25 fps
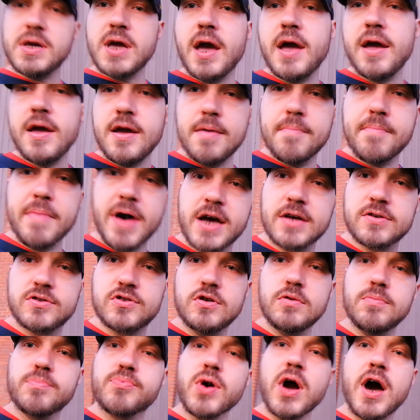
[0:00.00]
AMS.
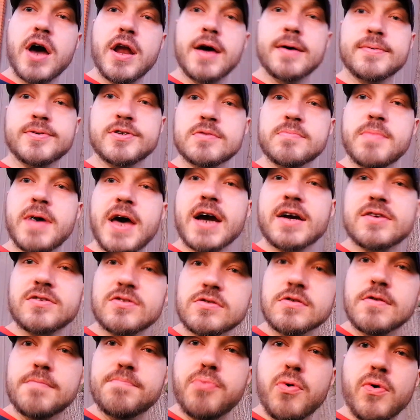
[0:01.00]
You brought up some
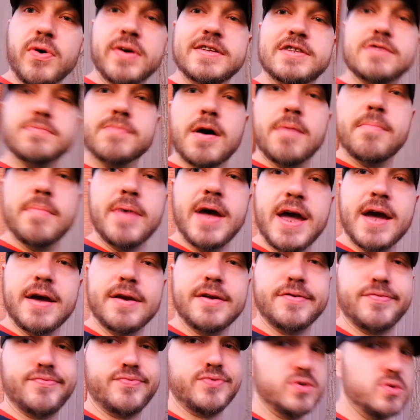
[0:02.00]
excellent points, my man.
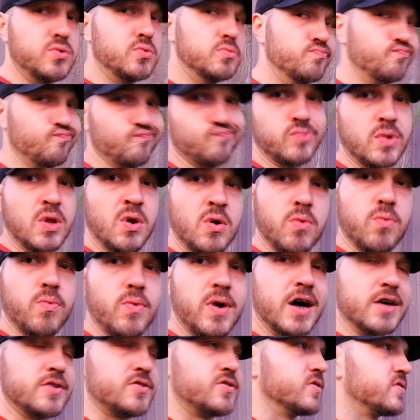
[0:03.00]
If you
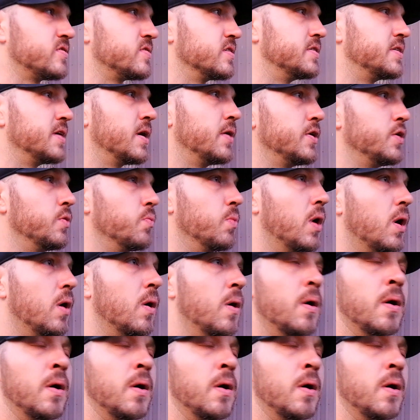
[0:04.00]
watch this, I doubt you will.